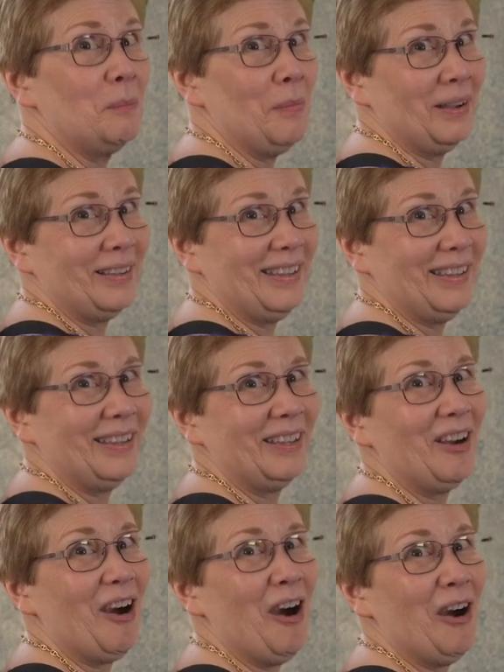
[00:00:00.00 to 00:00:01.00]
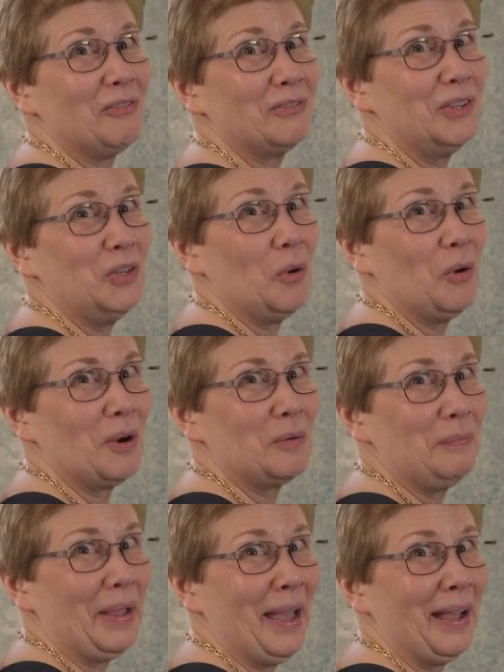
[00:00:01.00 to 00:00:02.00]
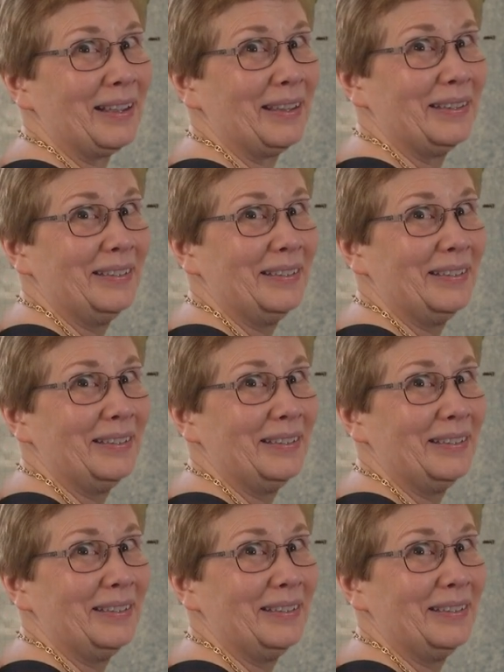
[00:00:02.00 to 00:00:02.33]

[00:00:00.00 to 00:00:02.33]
monkey off your back.